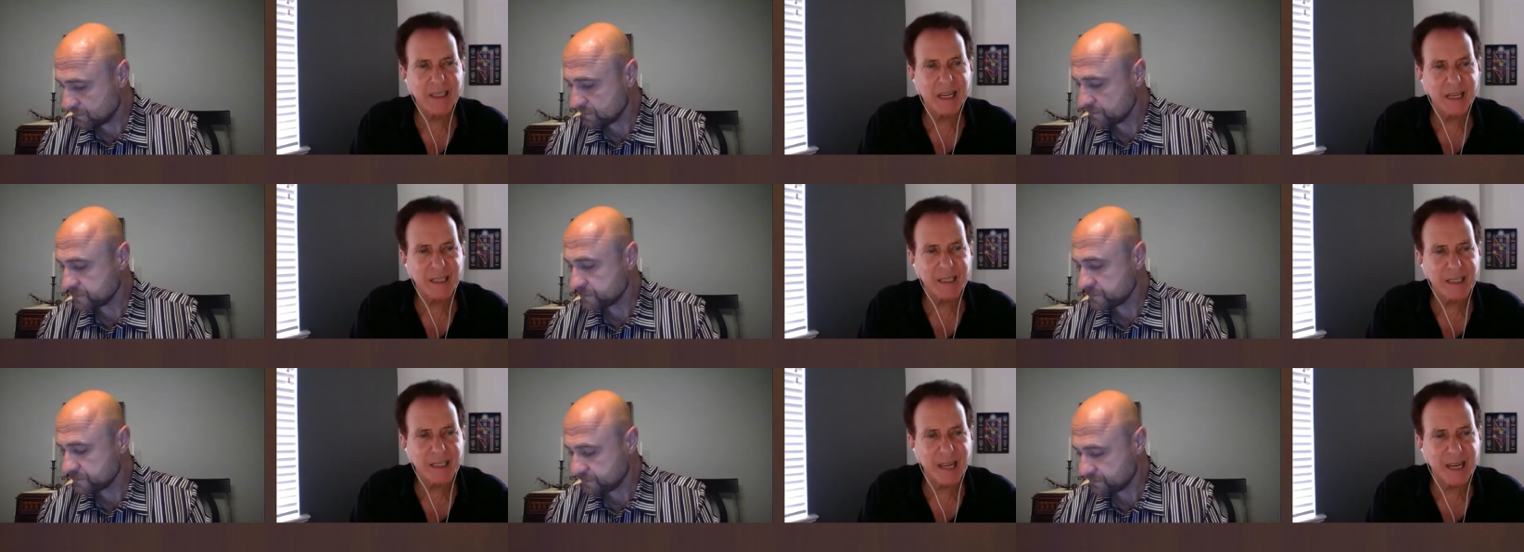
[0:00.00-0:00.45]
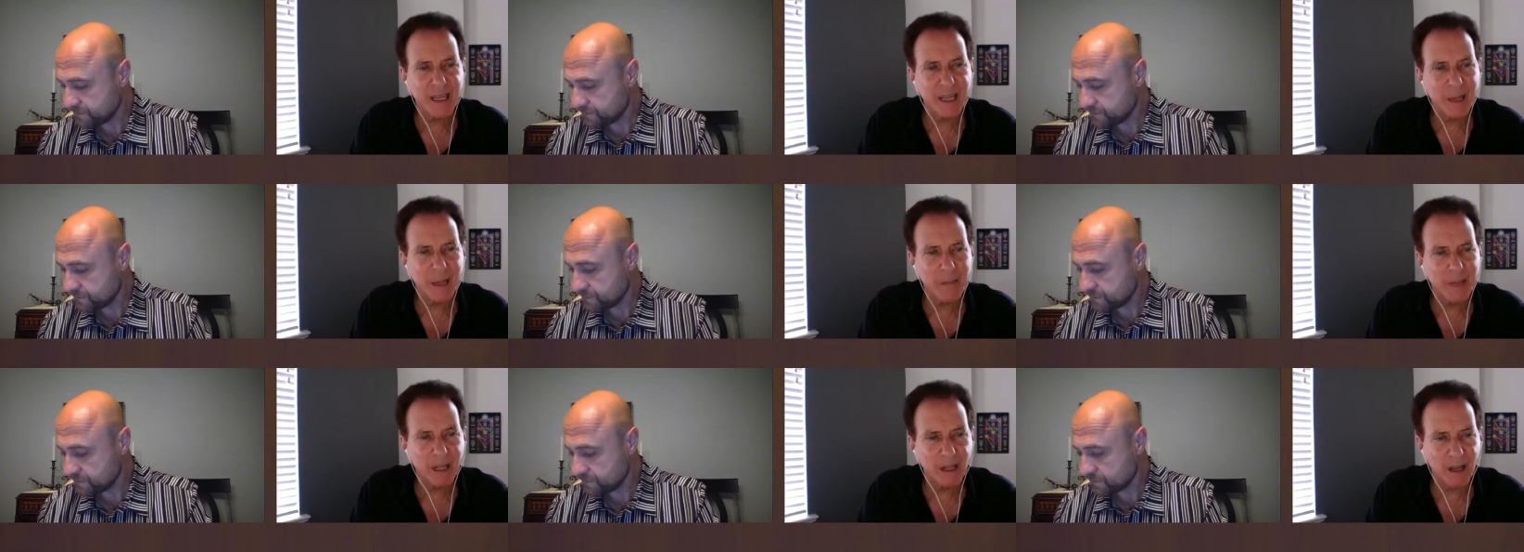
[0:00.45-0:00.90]
Speaker 1: tetse la
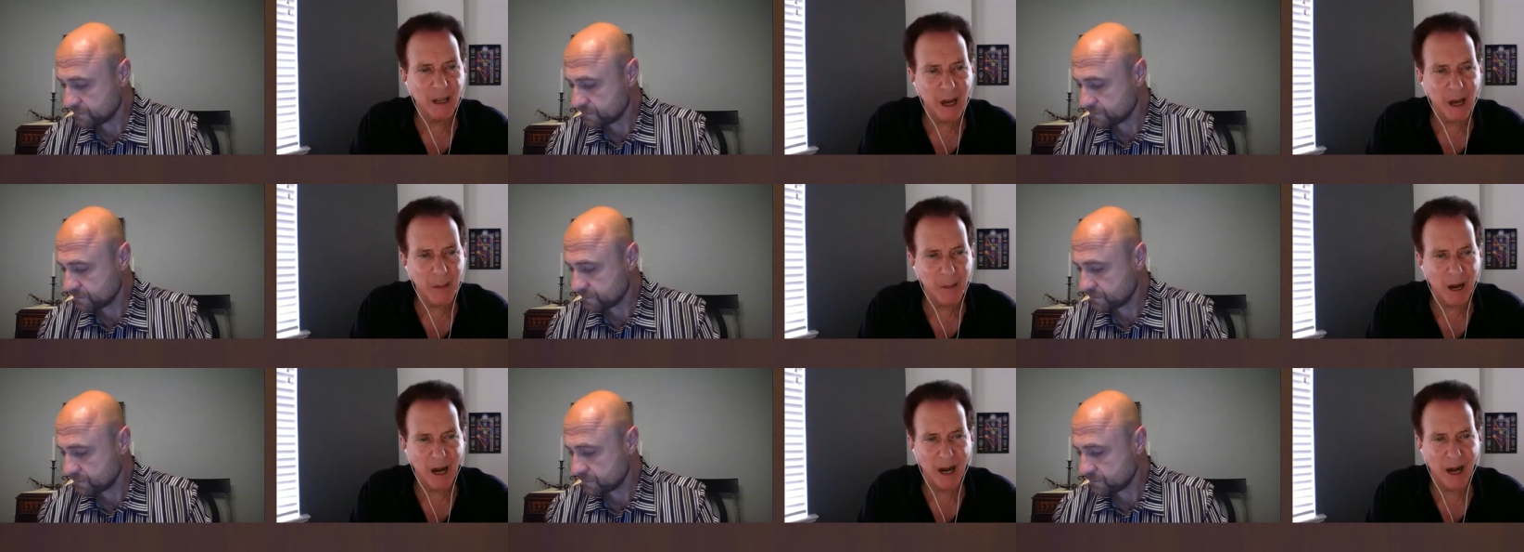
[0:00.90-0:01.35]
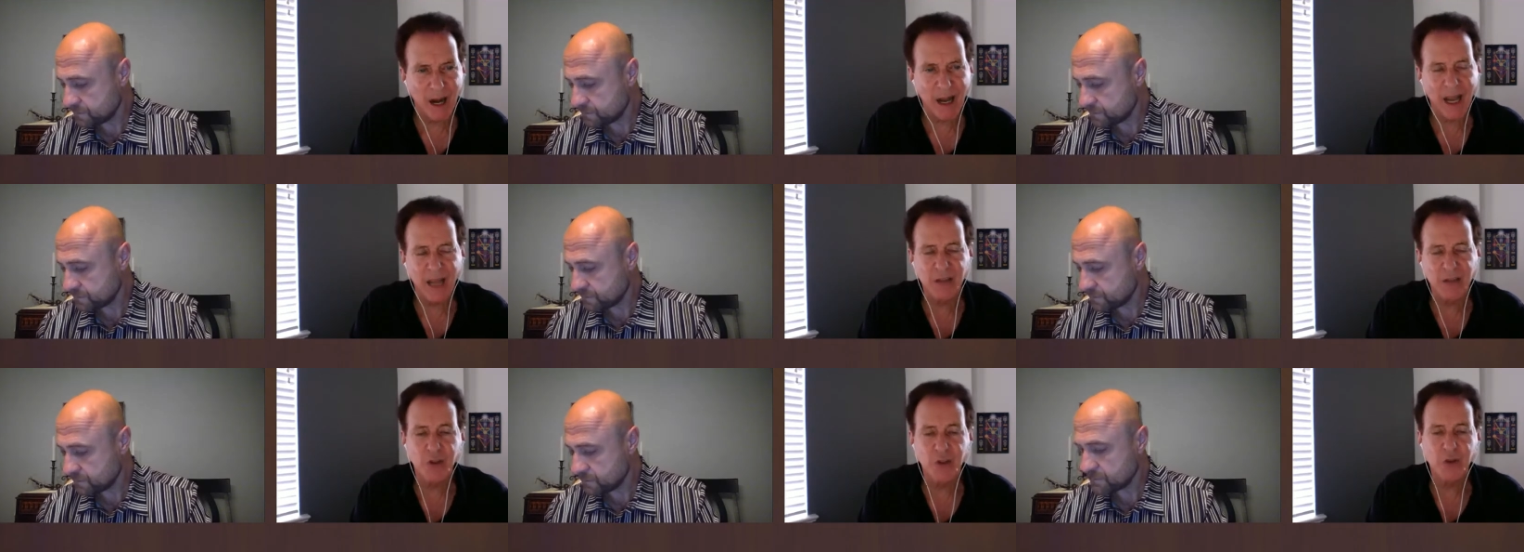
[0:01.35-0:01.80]
milchama,
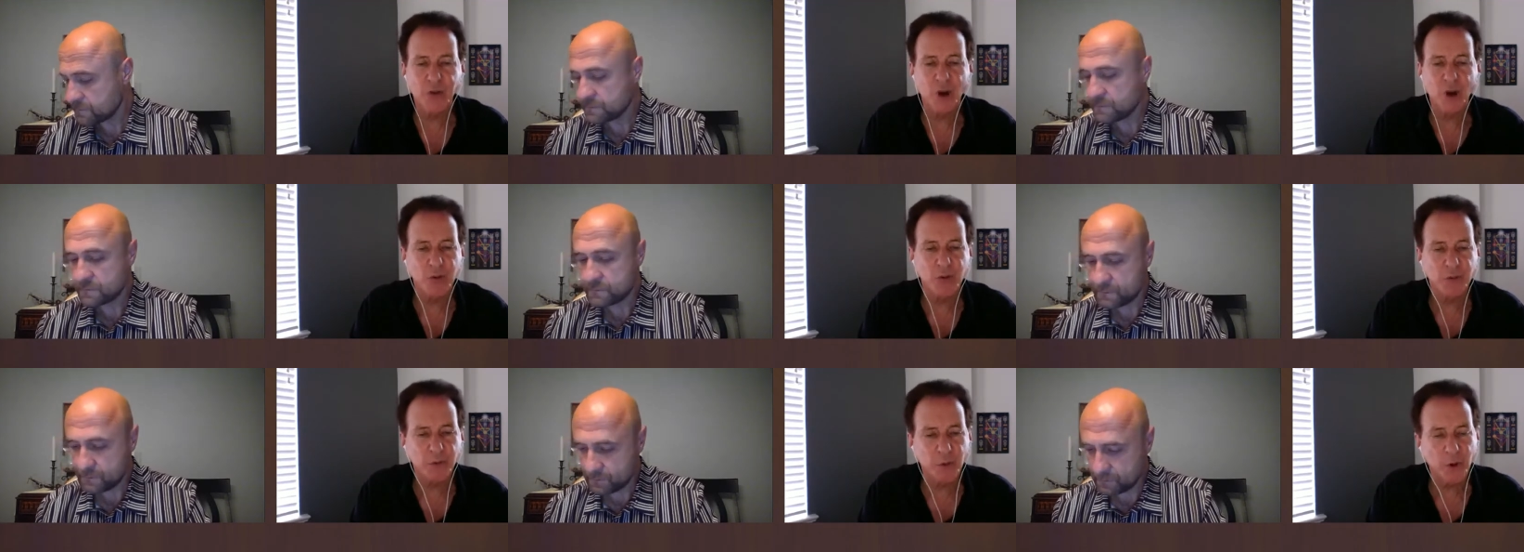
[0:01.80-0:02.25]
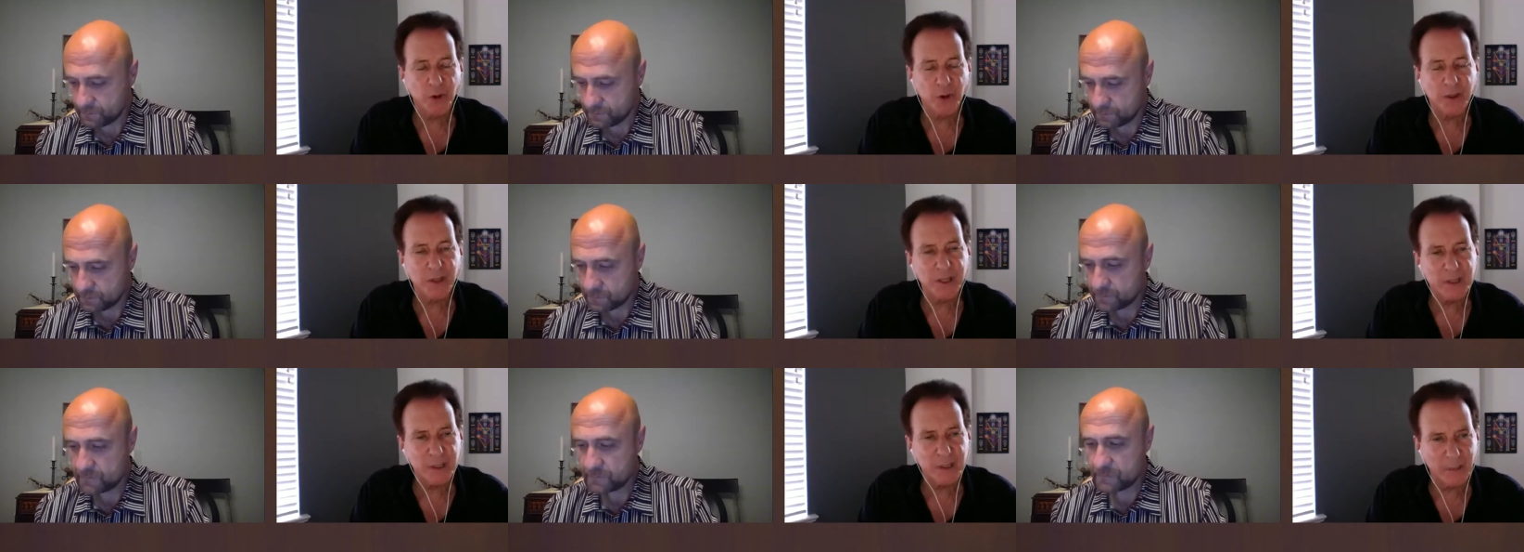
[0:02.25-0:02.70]
as you go forth
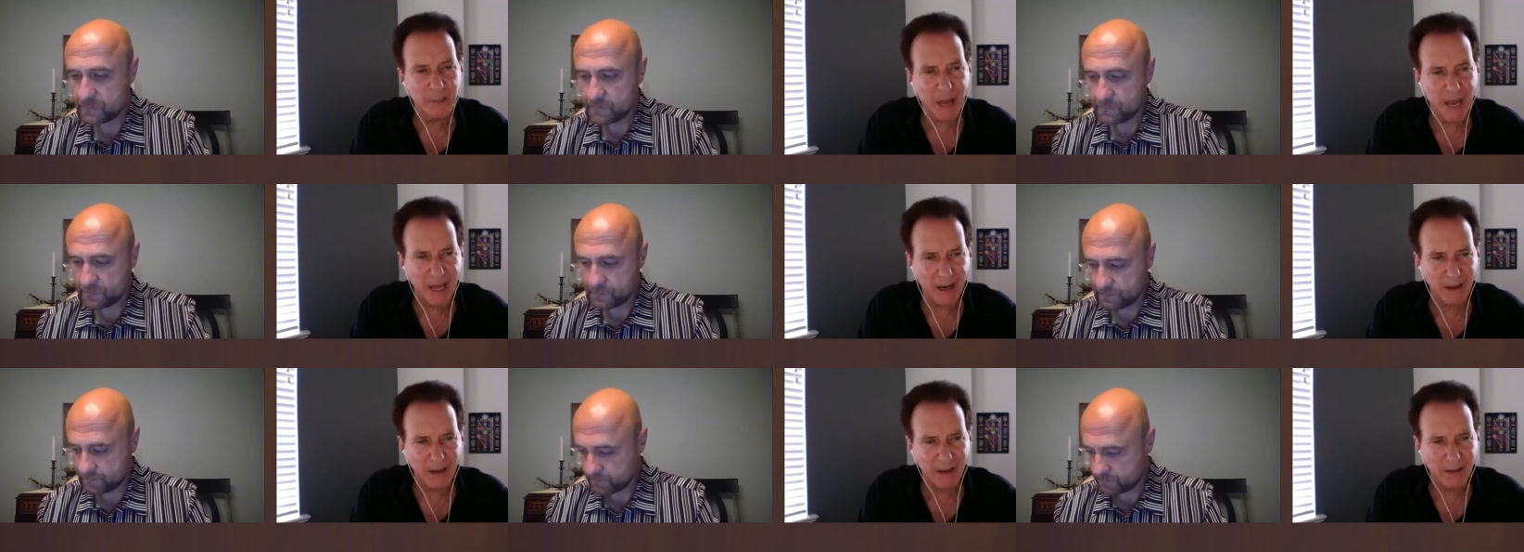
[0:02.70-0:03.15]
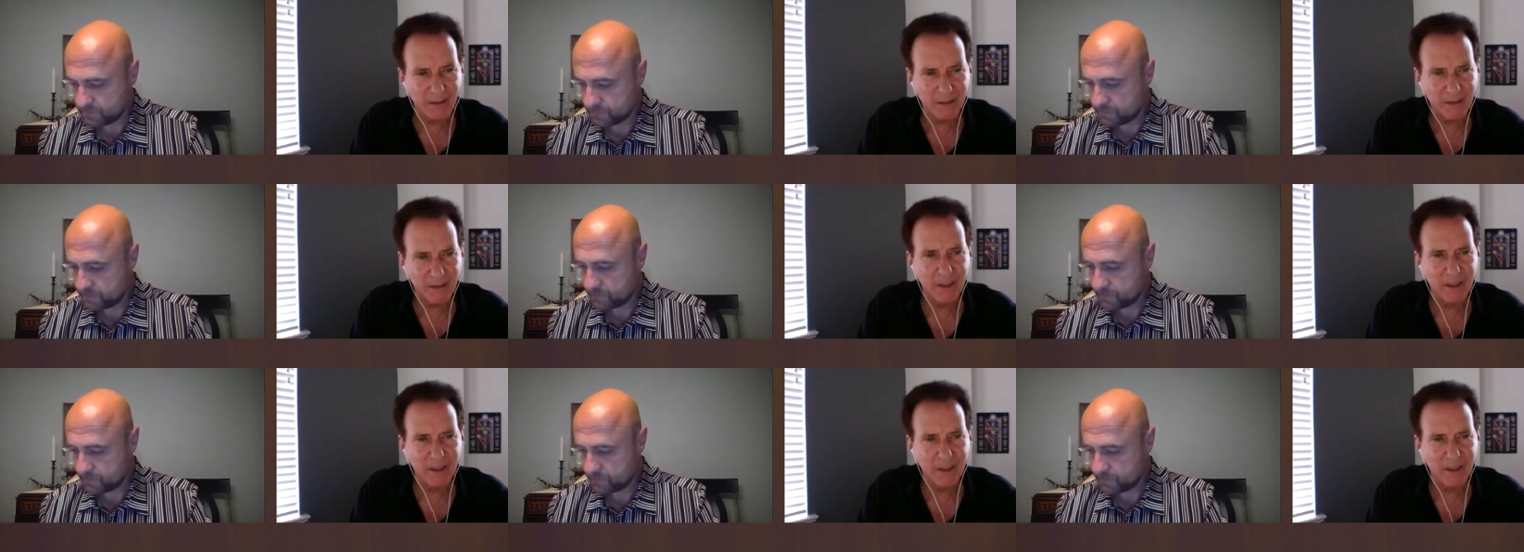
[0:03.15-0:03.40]
into battle,